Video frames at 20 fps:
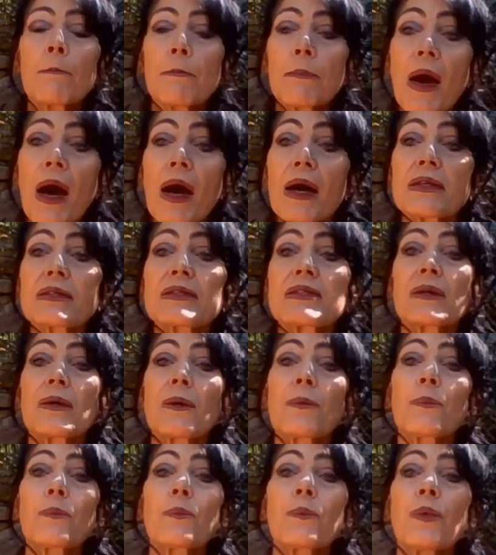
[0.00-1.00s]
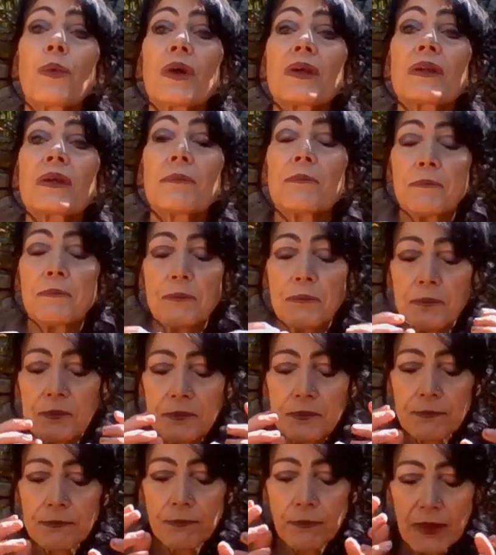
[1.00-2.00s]
But what
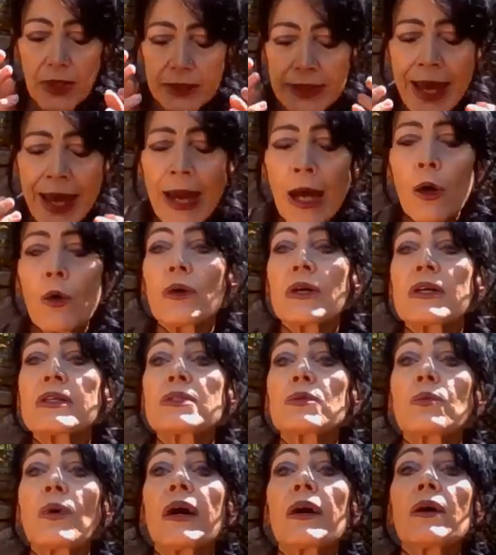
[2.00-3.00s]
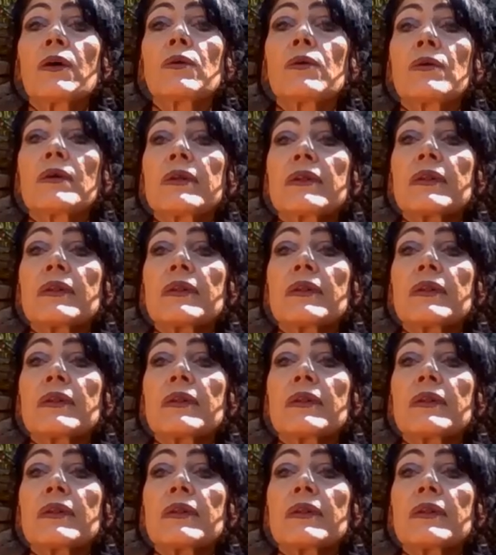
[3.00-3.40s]
now as well,